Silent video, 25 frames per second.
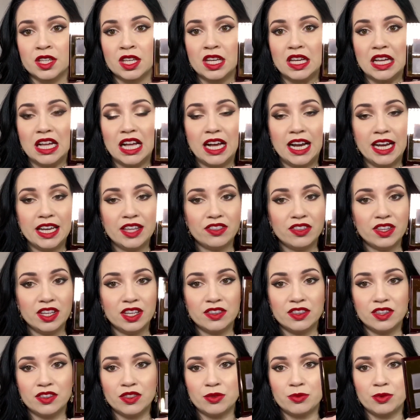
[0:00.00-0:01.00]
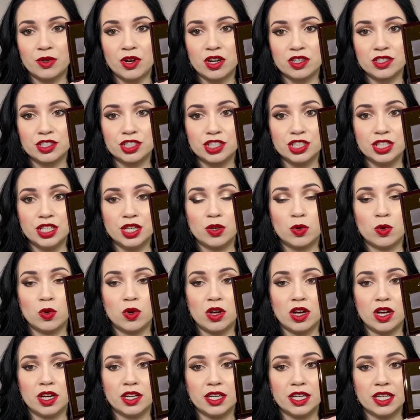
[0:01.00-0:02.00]
I think that the Rock Chic
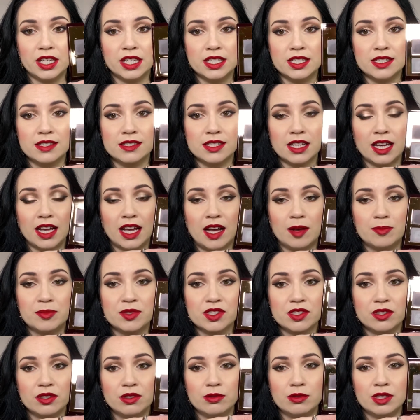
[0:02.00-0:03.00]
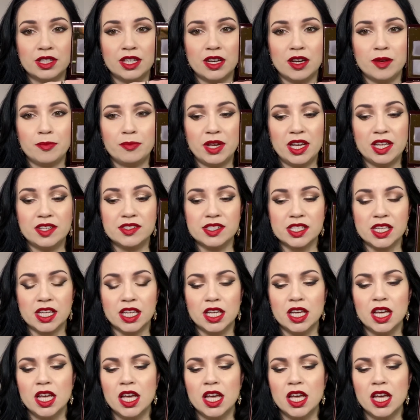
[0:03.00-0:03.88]
Quad is absolutely amazing.